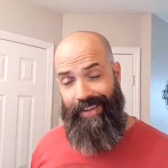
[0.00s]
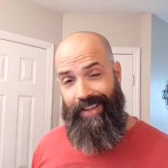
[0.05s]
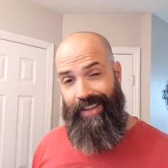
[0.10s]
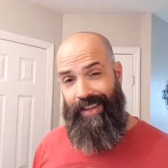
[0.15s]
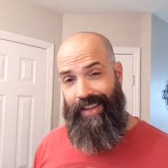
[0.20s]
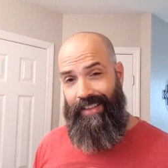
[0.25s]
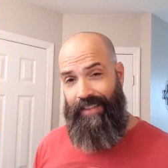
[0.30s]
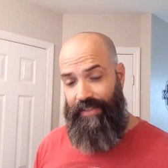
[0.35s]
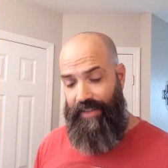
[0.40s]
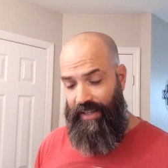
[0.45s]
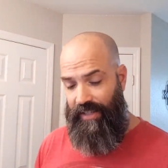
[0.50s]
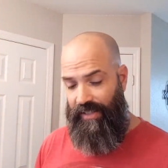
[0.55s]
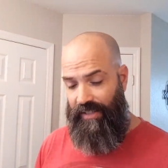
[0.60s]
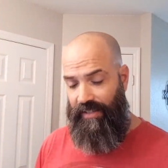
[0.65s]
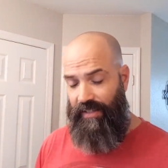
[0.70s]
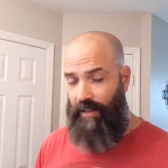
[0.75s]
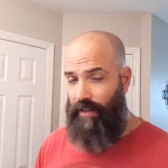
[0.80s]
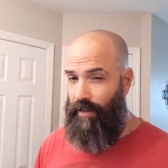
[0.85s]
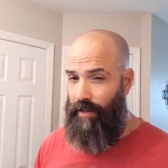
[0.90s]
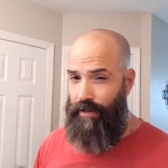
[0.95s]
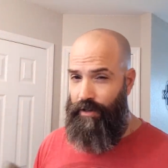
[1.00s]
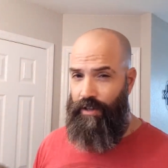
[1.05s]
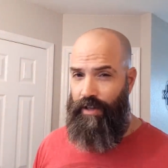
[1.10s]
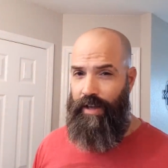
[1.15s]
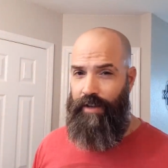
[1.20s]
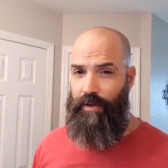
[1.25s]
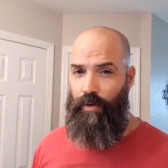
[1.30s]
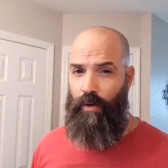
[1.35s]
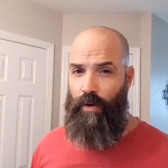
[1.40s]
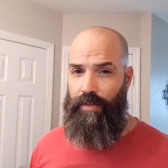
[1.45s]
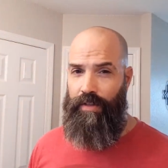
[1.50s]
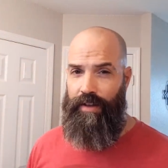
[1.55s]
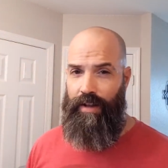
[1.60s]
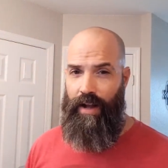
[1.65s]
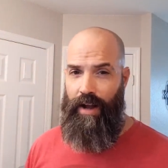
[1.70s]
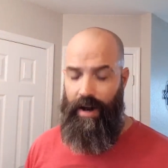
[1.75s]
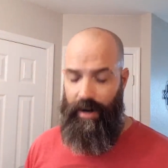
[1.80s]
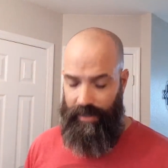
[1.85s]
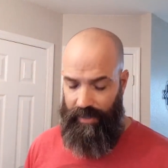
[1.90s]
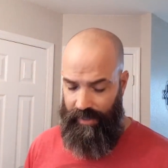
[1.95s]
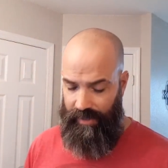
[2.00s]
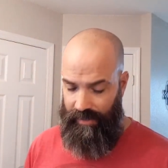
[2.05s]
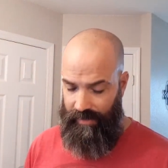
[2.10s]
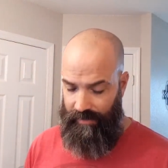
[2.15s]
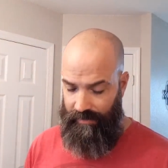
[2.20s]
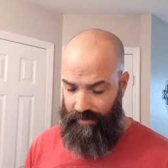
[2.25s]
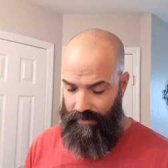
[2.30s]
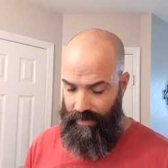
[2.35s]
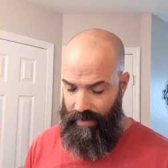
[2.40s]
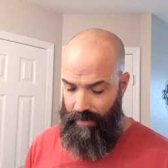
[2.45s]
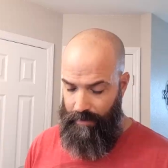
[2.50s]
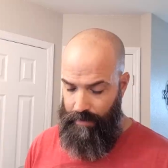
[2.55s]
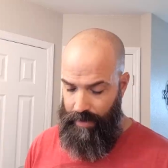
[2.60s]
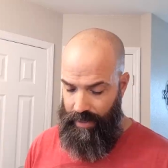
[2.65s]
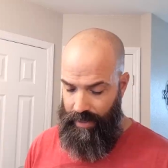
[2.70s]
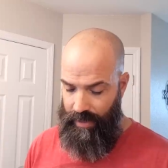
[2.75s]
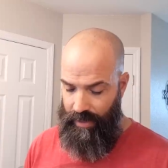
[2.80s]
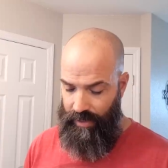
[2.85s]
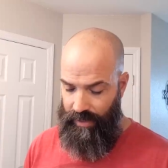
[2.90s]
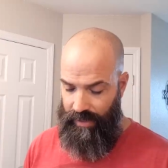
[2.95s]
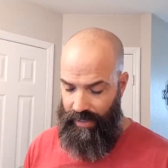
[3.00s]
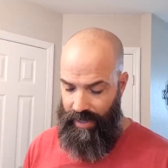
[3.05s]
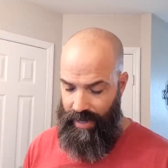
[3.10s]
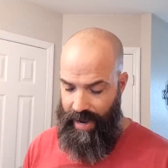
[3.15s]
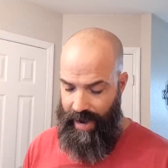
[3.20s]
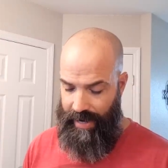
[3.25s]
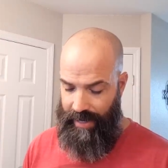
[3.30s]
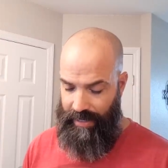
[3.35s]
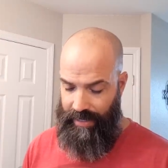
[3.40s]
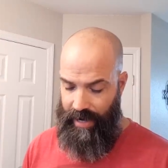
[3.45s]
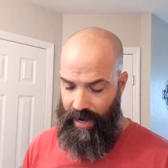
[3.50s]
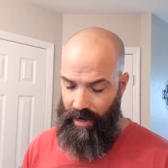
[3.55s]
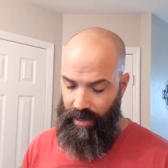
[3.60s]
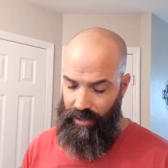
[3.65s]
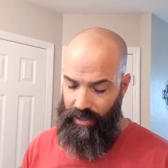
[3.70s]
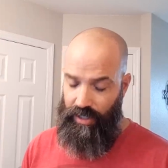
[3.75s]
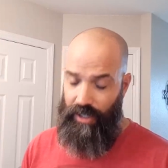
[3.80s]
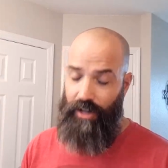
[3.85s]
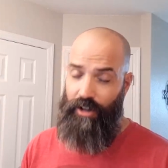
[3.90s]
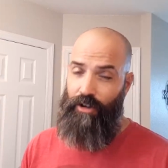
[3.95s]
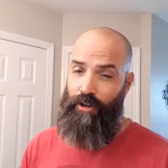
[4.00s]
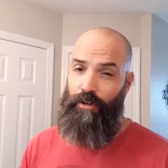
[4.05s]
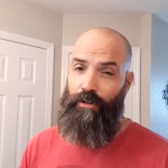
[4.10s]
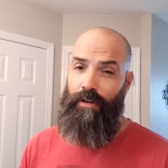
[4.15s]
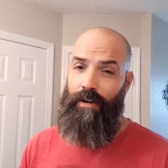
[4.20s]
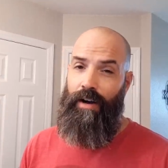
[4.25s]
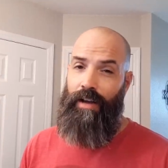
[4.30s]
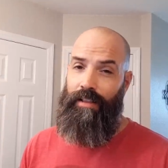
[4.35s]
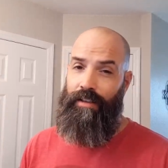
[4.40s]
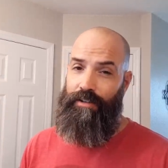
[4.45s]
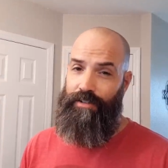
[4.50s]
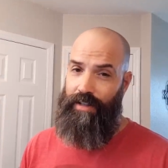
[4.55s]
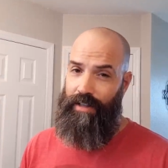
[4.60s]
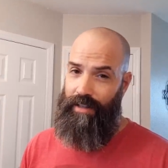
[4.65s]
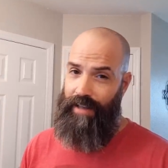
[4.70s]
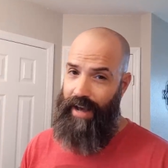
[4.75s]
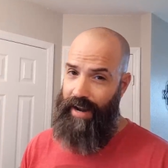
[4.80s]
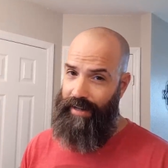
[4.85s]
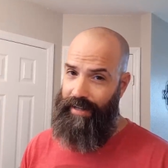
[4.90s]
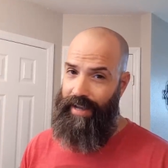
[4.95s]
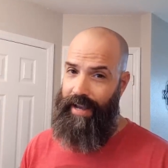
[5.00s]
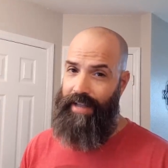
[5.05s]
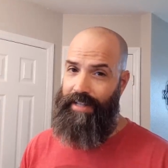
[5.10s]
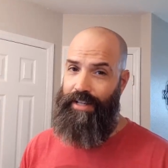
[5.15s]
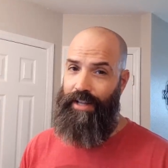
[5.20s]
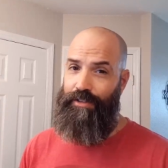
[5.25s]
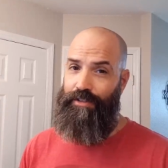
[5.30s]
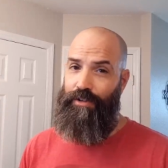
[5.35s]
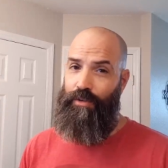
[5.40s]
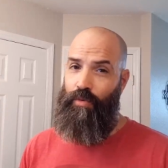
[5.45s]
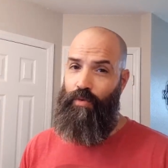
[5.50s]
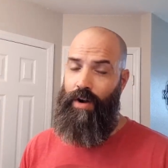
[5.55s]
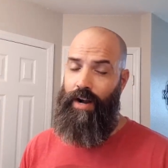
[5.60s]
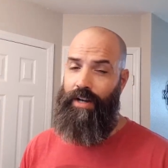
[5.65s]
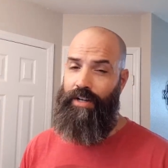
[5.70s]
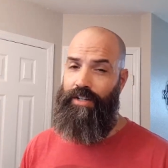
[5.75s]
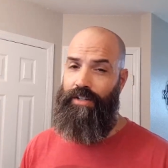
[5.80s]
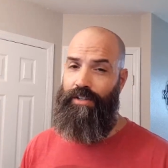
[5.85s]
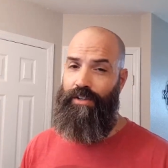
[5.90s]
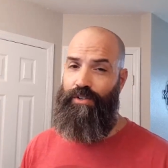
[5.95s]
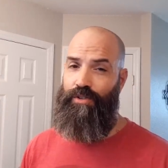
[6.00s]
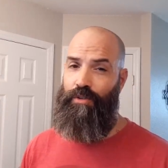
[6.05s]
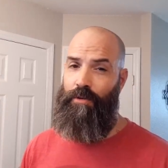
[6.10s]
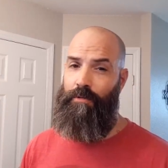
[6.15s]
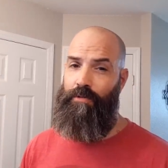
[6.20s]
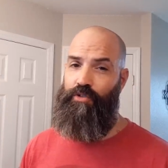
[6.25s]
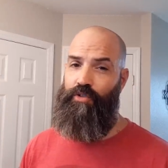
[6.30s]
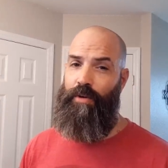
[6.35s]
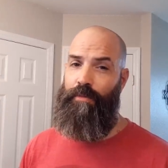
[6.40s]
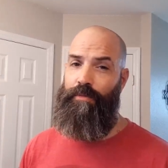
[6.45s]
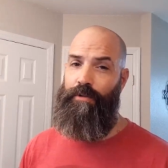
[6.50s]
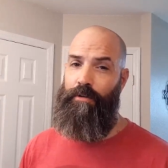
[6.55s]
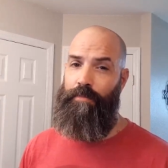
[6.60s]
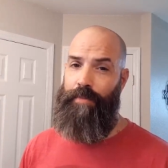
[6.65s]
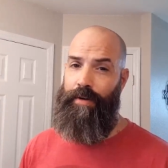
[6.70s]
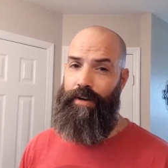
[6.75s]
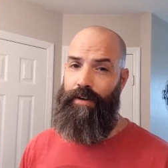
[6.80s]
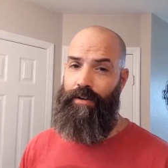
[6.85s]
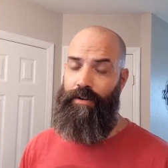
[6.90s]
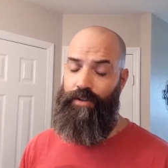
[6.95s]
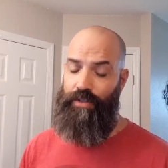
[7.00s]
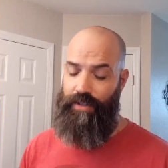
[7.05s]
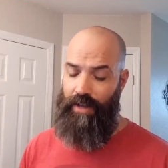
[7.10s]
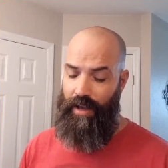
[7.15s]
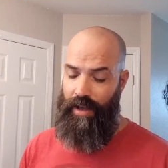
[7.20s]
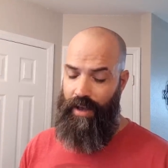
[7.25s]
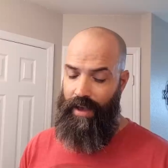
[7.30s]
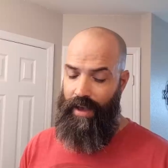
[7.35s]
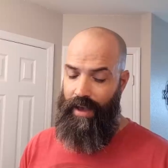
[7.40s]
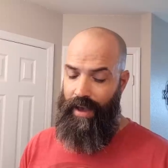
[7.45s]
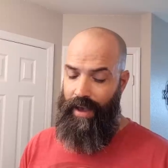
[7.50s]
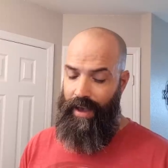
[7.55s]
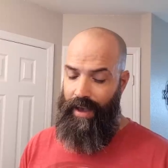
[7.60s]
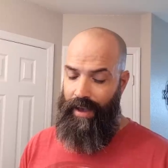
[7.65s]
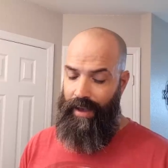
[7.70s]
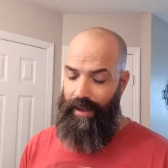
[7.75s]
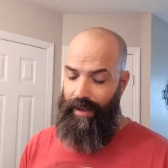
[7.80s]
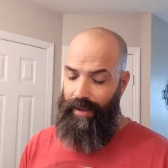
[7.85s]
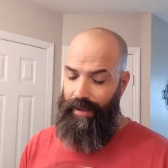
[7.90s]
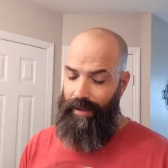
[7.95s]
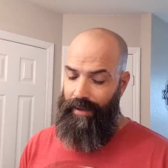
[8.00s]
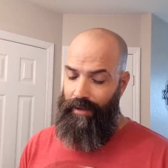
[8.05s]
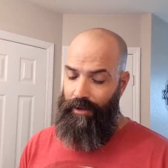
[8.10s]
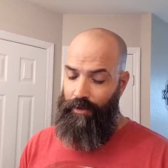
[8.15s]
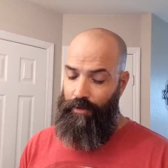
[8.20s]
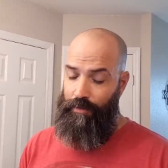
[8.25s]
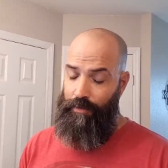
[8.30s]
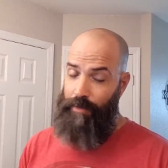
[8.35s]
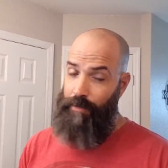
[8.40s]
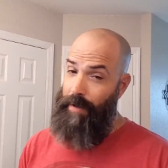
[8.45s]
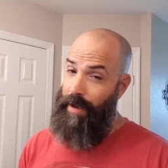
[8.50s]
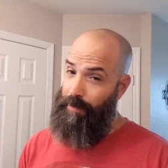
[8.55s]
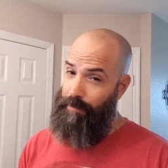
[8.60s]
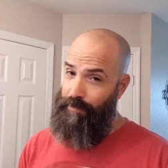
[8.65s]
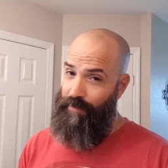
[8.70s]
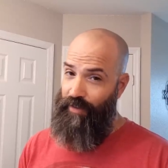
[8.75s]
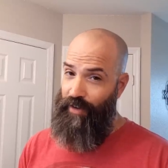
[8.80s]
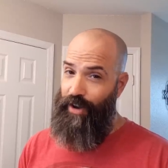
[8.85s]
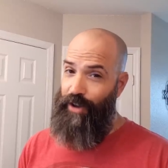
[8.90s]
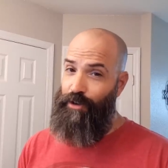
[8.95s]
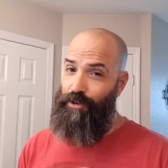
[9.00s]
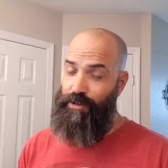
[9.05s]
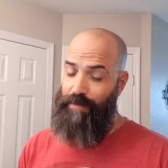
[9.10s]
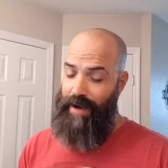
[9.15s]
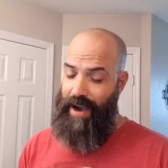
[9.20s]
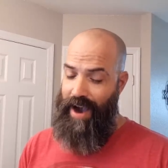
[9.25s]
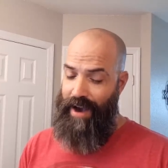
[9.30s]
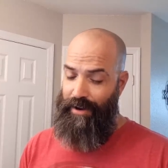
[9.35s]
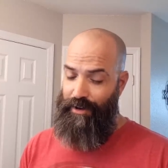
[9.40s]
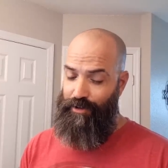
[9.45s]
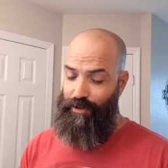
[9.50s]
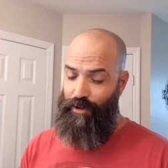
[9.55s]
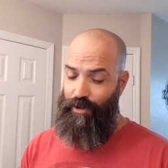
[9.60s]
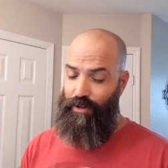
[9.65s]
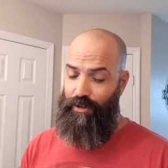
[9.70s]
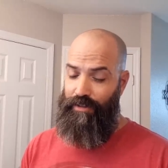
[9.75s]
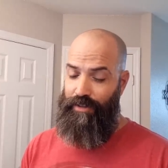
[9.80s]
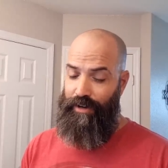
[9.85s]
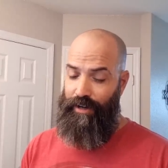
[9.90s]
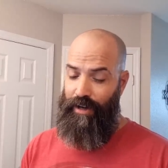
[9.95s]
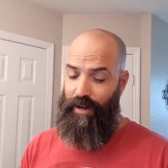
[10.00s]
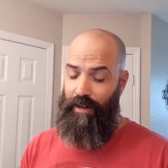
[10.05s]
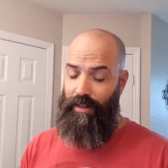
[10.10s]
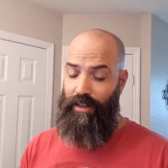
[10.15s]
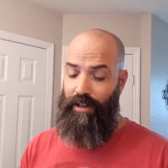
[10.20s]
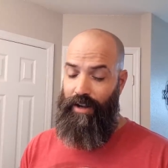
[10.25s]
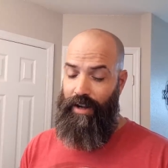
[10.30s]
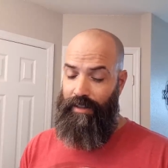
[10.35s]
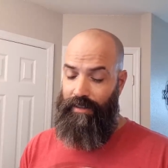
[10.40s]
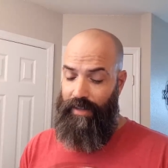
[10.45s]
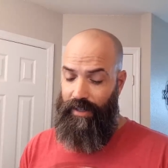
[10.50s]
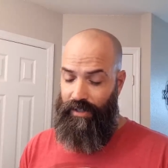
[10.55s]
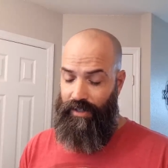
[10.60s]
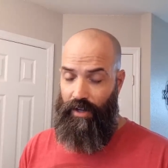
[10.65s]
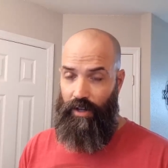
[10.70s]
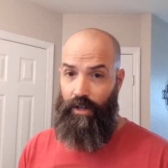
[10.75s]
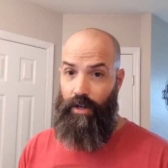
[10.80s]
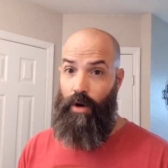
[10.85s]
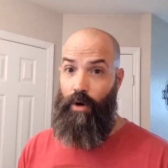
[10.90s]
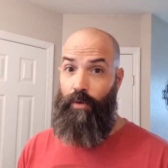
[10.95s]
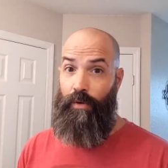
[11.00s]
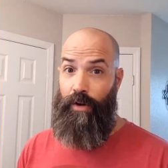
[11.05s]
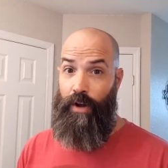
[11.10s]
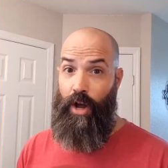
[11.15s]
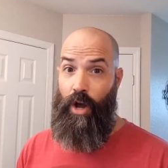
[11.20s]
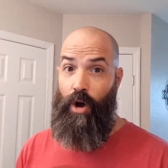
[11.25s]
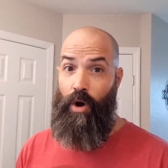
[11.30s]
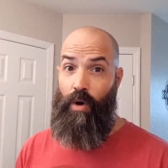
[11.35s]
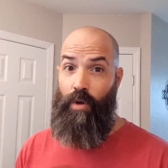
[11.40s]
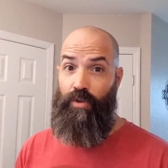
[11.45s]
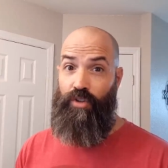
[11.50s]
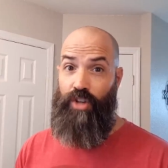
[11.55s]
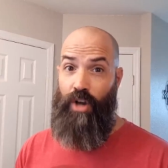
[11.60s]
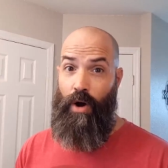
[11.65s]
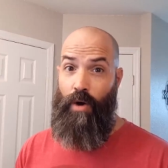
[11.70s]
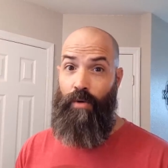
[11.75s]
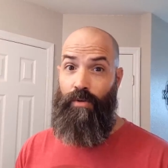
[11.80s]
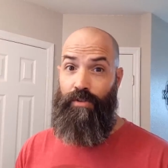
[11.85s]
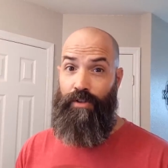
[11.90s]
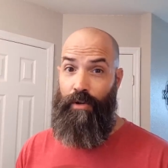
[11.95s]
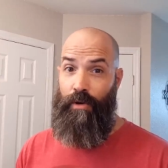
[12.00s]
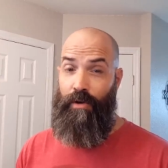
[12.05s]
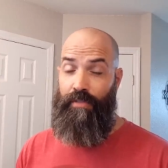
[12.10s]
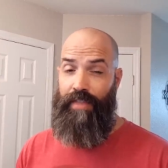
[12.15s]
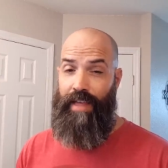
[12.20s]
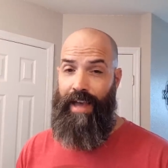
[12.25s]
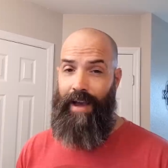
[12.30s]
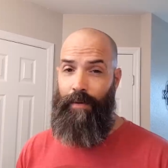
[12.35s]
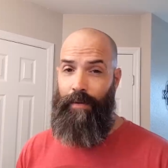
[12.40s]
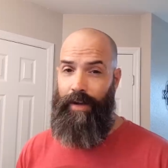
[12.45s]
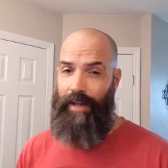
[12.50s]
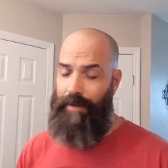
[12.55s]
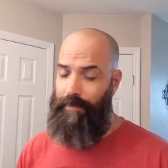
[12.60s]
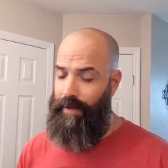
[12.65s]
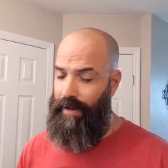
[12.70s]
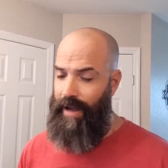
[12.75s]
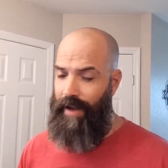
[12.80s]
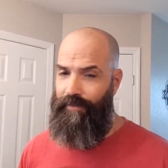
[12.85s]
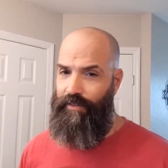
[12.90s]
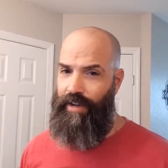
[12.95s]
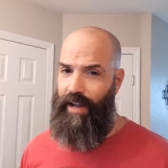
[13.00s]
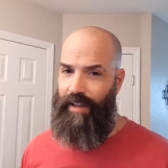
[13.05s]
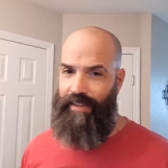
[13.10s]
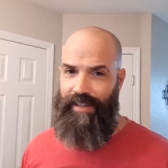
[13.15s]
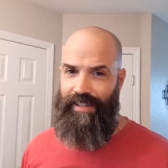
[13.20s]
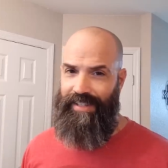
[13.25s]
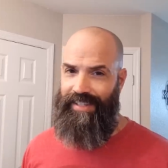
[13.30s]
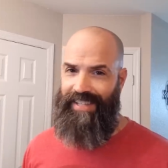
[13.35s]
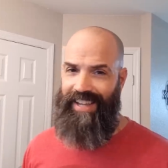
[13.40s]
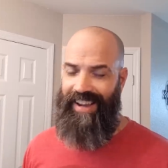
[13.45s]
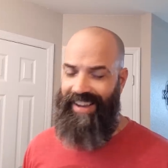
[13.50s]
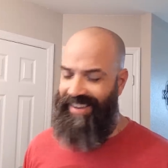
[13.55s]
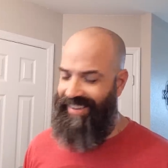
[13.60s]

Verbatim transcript: uh, this is a little unorthodox because uh, I can guarantee you uh, there's a lot of guys out there watching this who trim their beards, who, who make videos about how to do it. They're going to look at this and go, no, don't do it that way. But I've done this,